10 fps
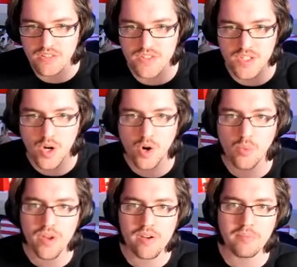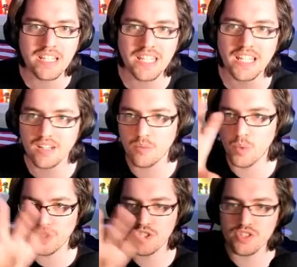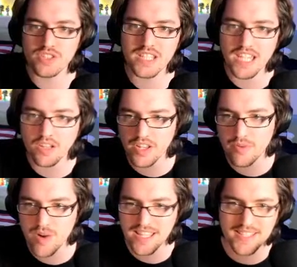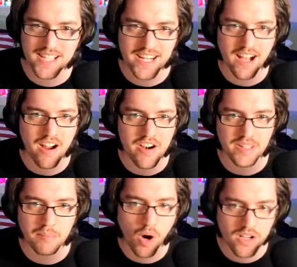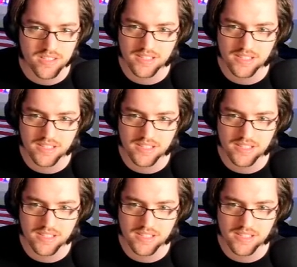So we are building what you see on the right side are the mocks,